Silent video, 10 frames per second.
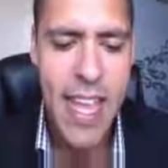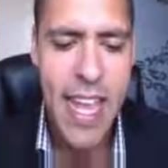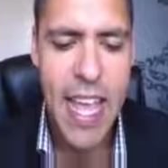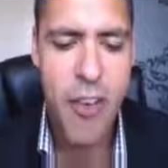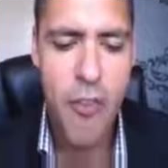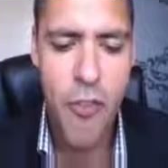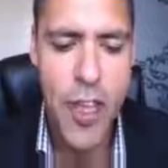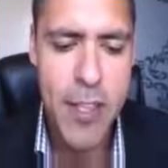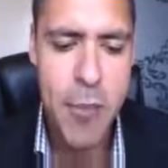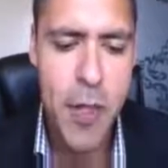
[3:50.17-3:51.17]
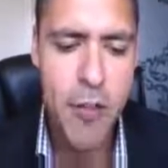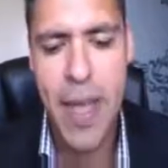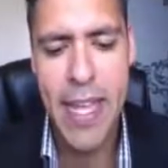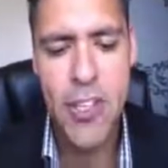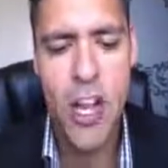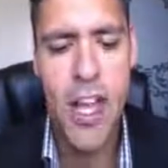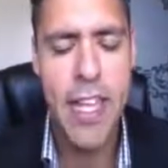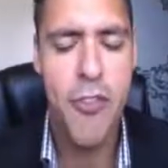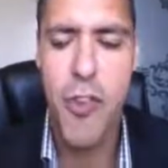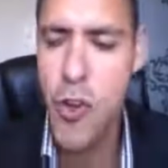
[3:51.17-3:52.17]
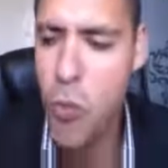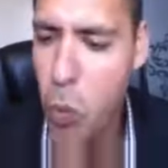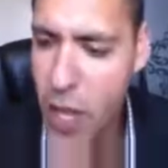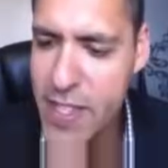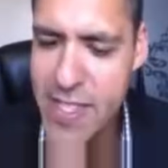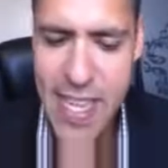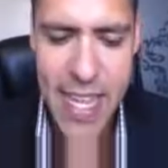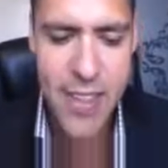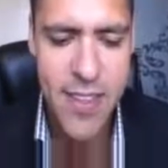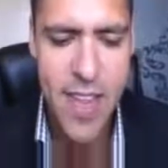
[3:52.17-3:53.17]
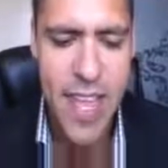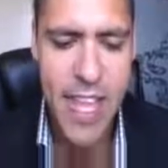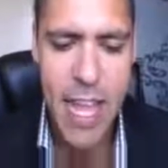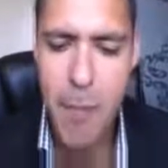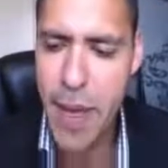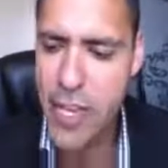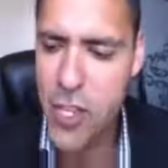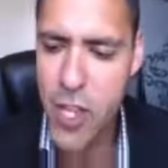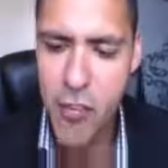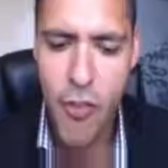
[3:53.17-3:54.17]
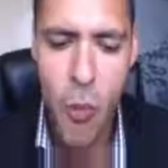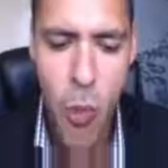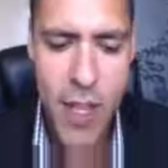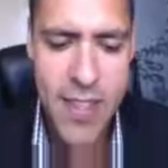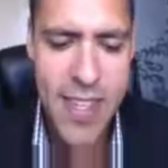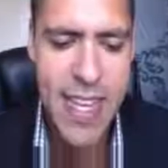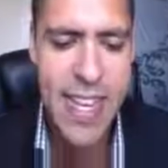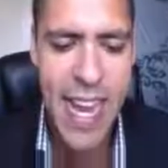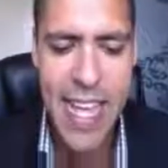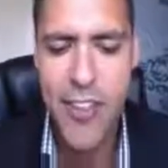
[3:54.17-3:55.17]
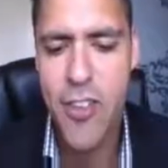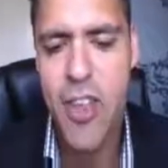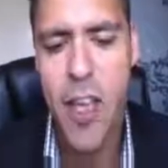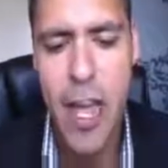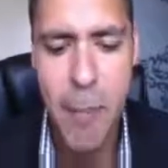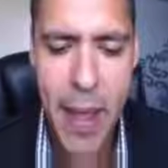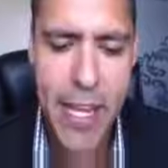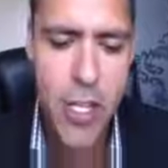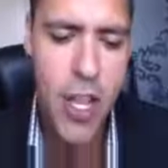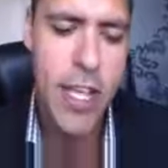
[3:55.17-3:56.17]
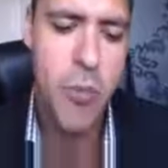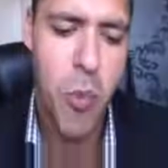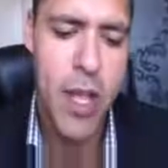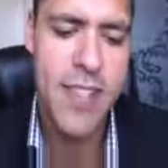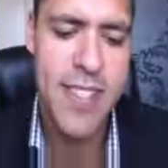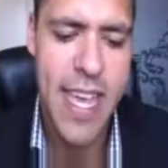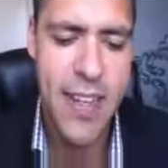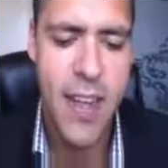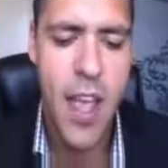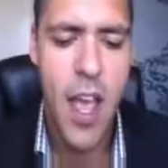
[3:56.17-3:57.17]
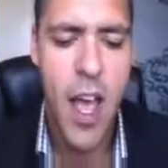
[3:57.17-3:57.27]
get Facebook page likes for 1 cent, get page likes for 1 cent, clicks and page likes 1 cent.